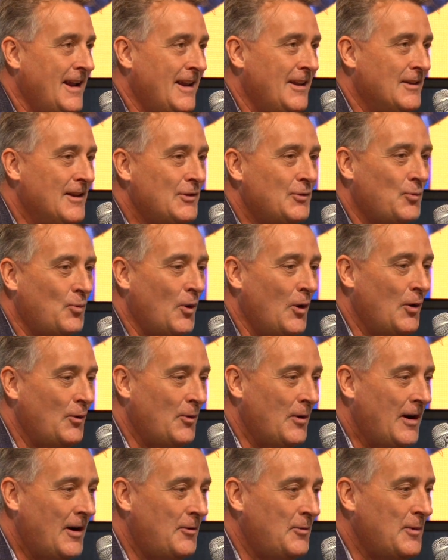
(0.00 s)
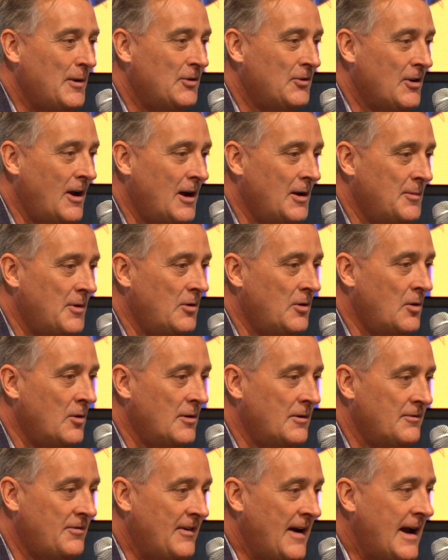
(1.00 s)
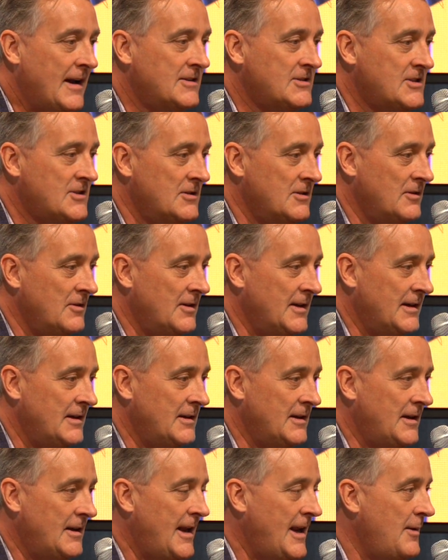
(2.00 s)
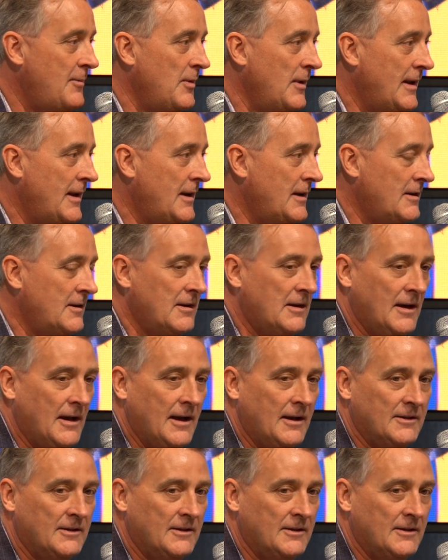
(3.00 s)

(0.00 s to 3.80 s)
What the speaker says: in this world where everybody's talking about going faster and enabling